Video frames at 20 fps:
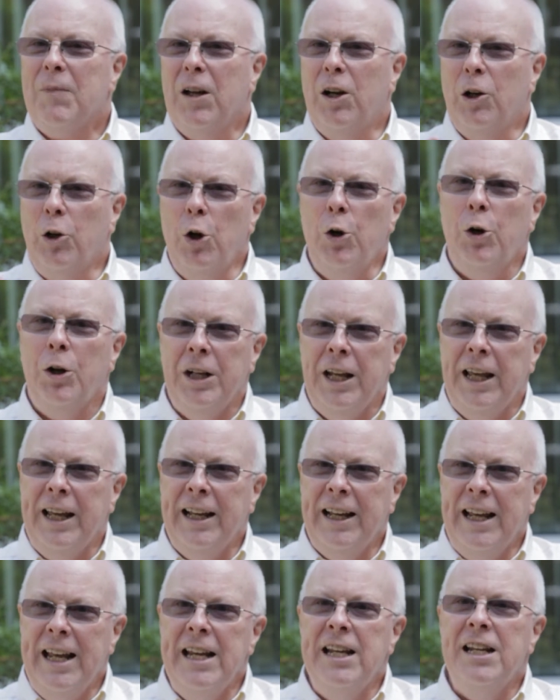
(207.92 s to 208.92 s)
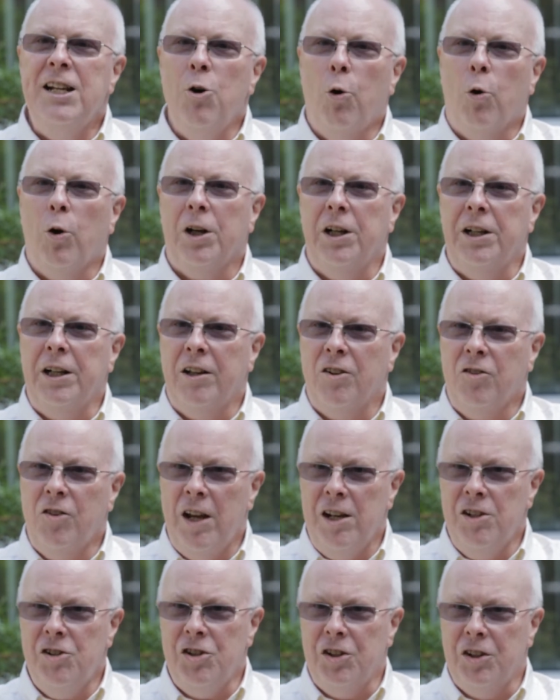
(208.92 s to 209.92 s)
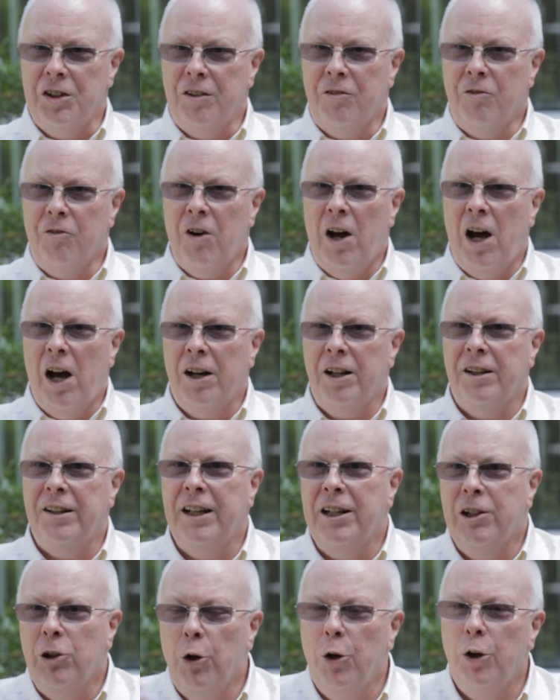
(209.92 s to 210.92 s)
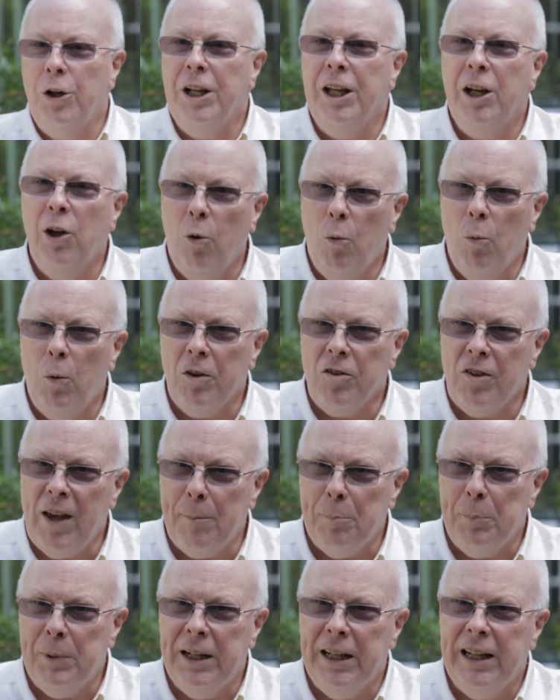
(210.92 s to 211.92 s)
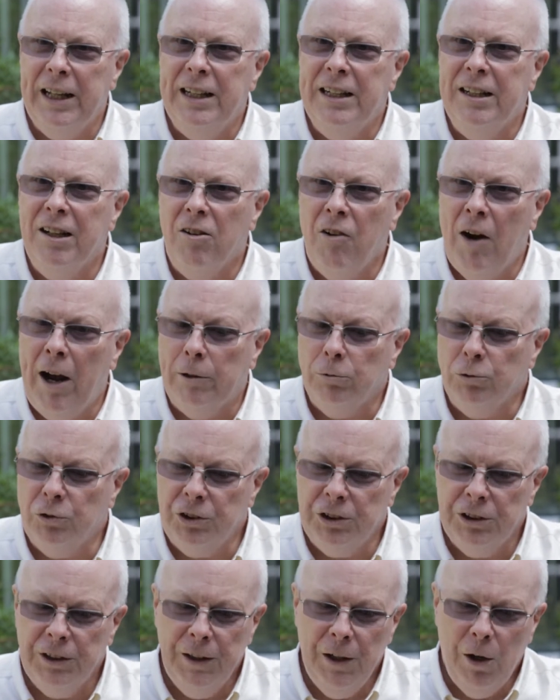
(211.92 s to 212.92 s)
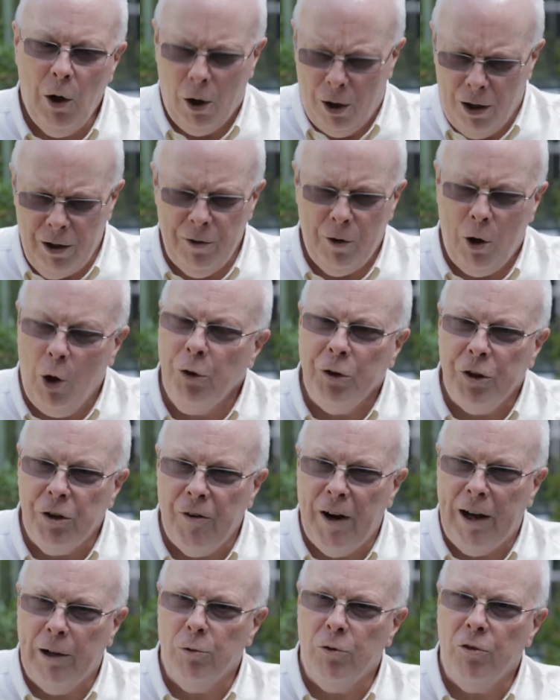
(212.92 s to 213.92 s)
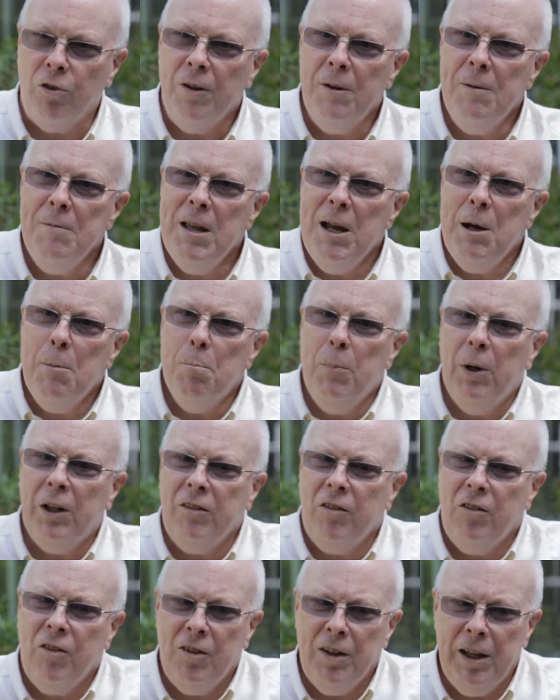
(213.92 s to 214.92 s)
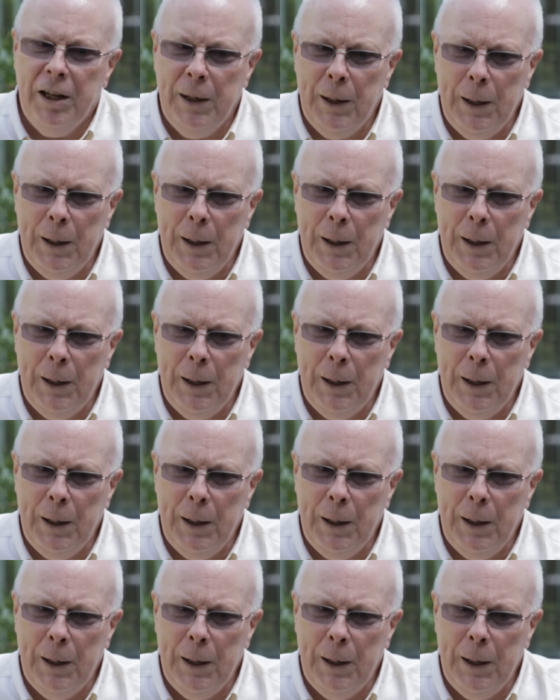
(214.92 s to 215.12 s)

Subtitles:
learning in the organization rather than learning on what's happening in the ground, on the ground. But